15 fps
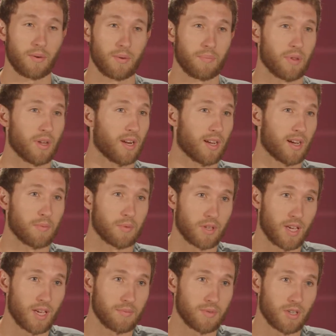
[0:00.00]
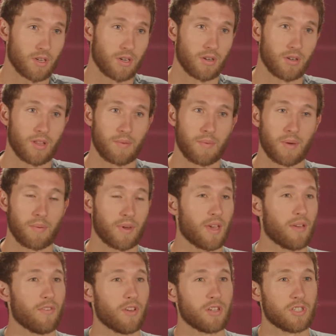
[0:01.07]
we played a couple games ago that maybe
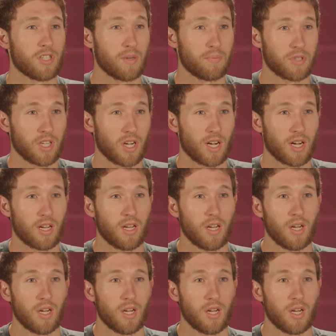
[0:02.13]
gave you a cheap shot.